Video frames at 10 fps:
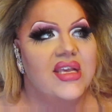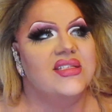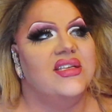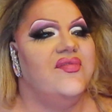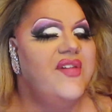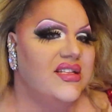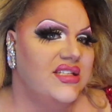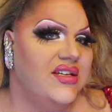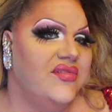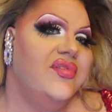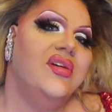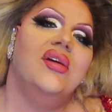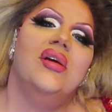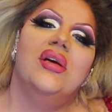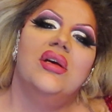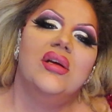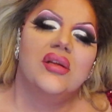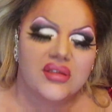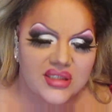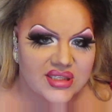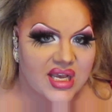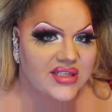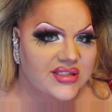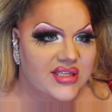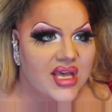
Is it effective? discuss.